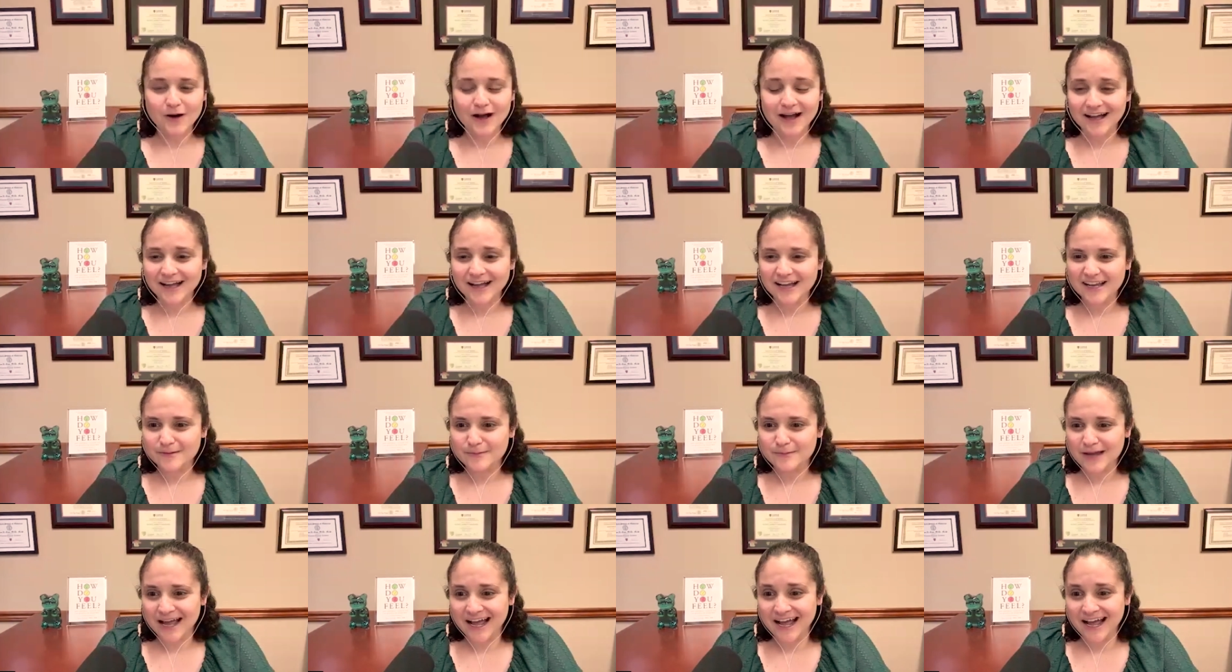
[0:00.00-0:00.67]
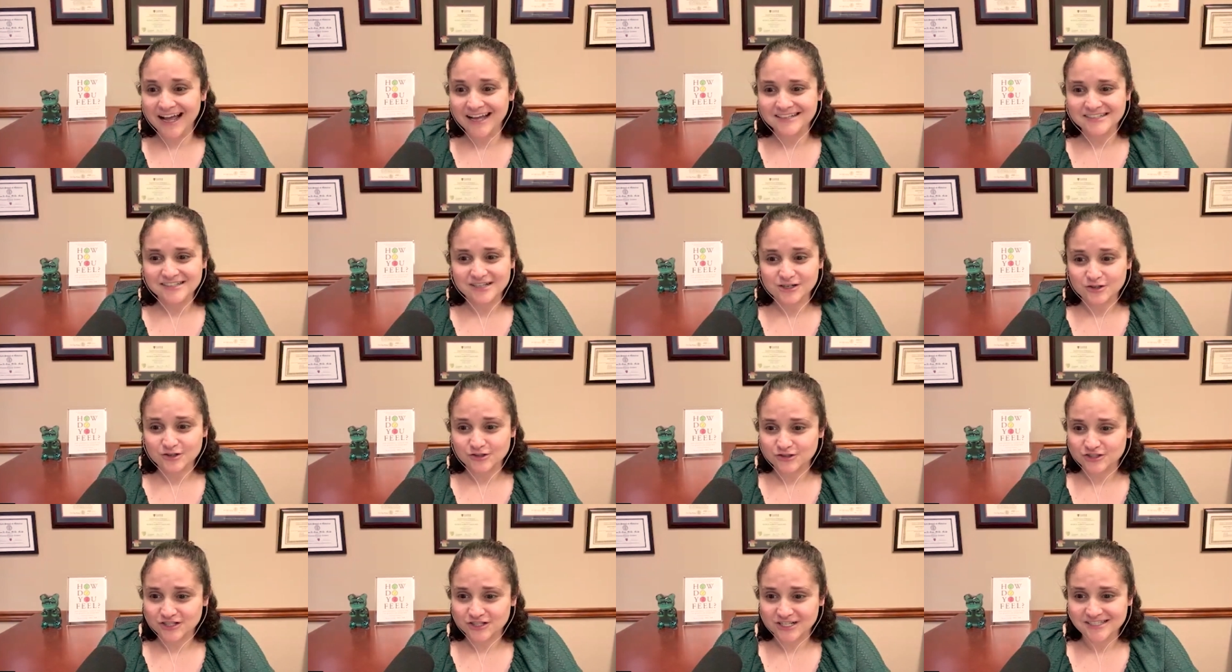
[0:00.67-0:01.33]
I'm at
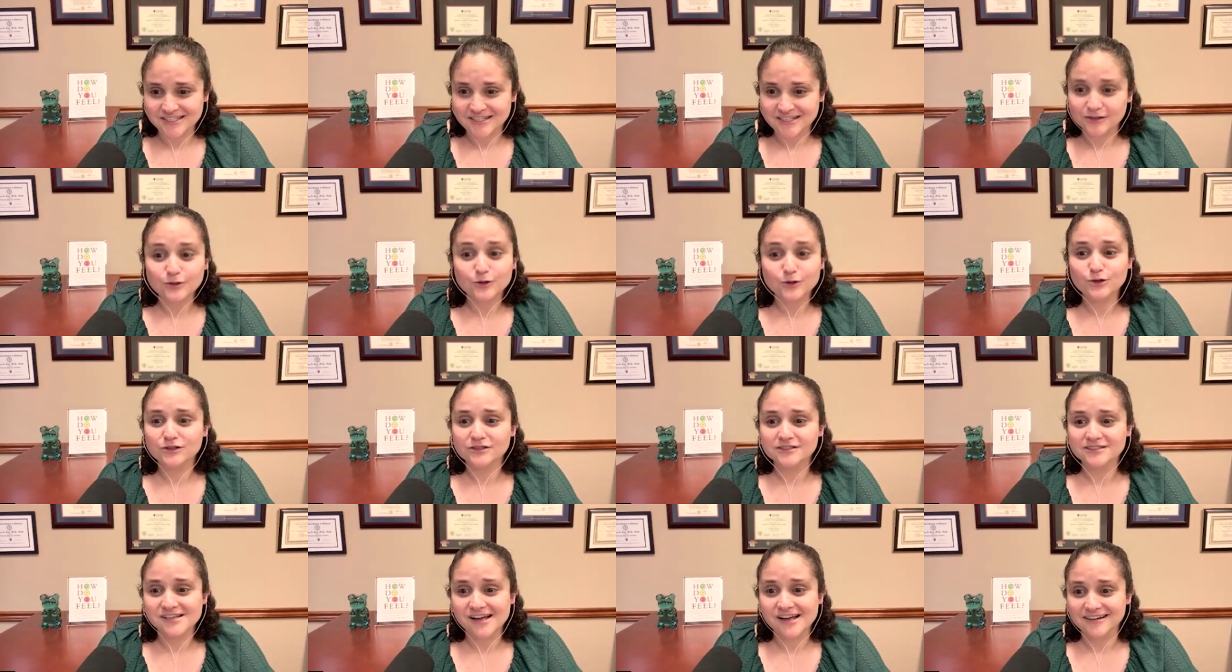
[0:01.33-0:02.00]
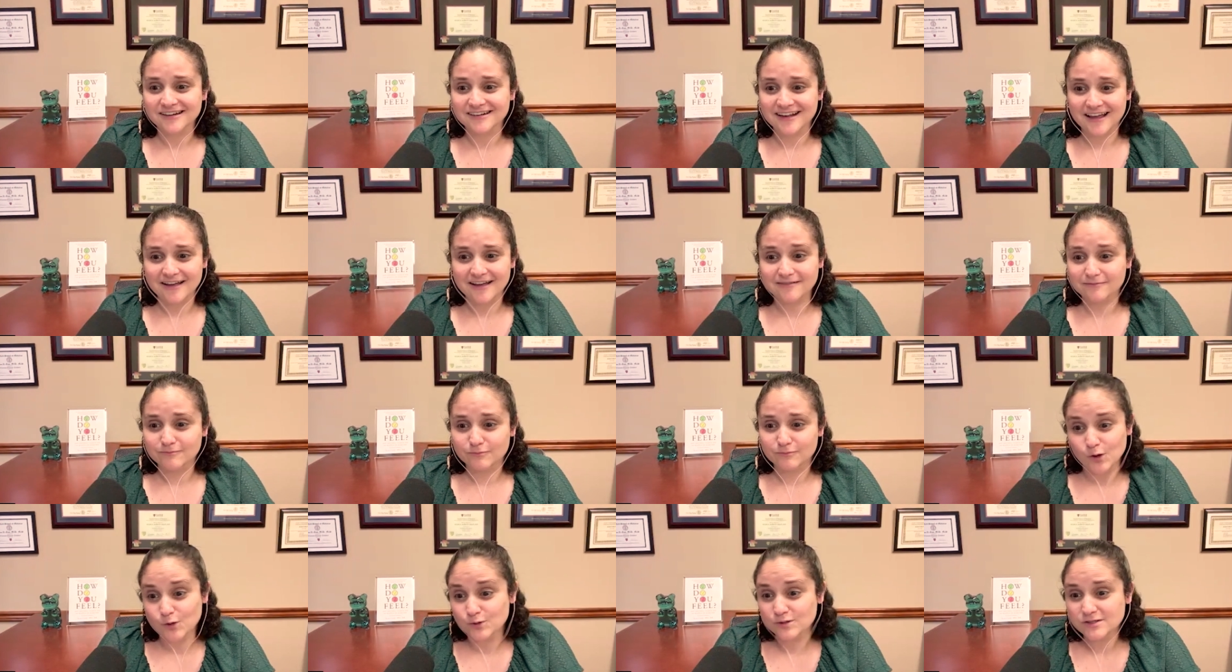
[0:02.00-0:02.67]
Dr. Jessi Gold on
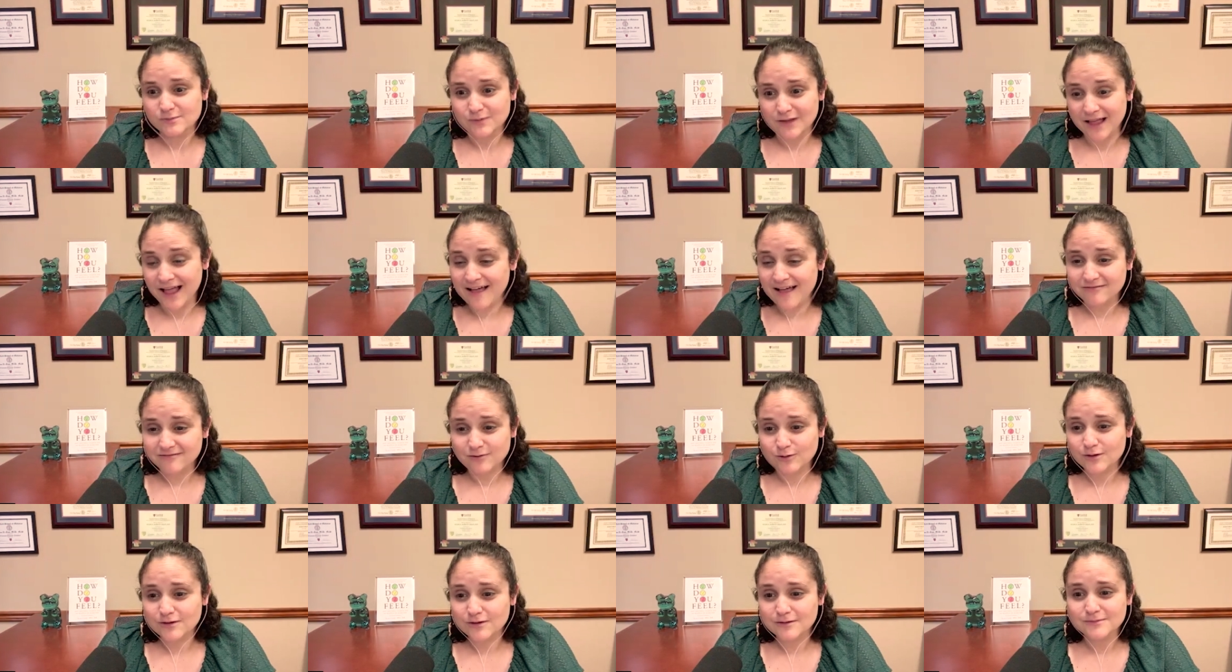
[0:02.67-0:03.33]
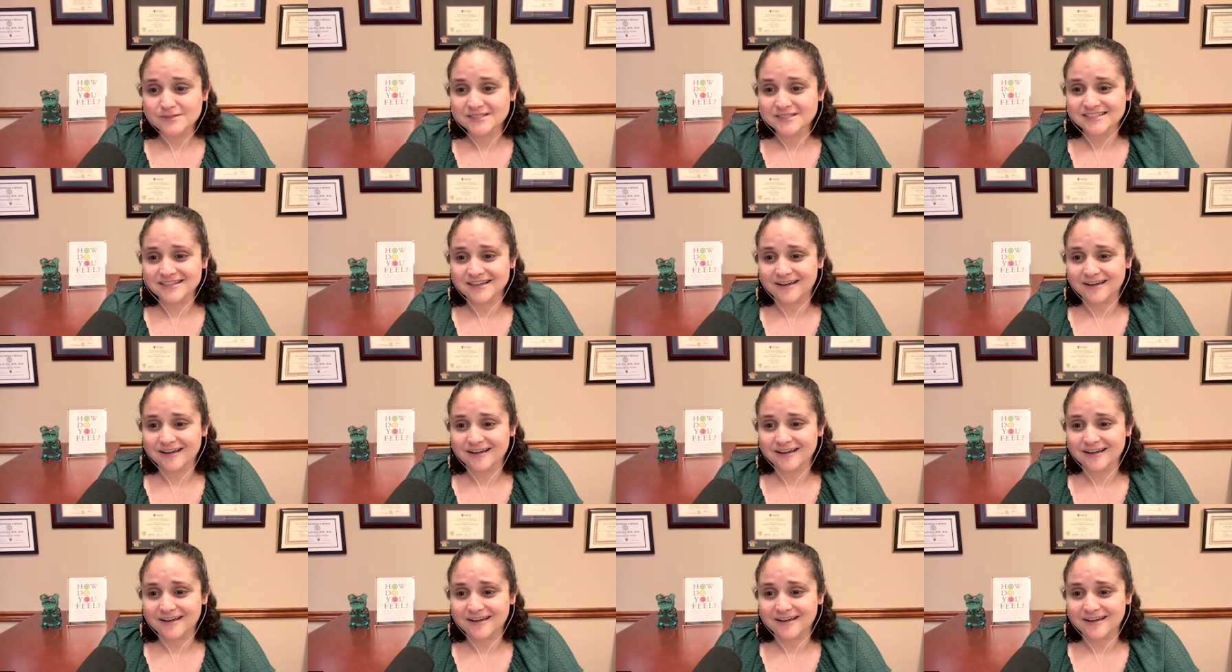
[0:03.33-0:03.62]
most platforms.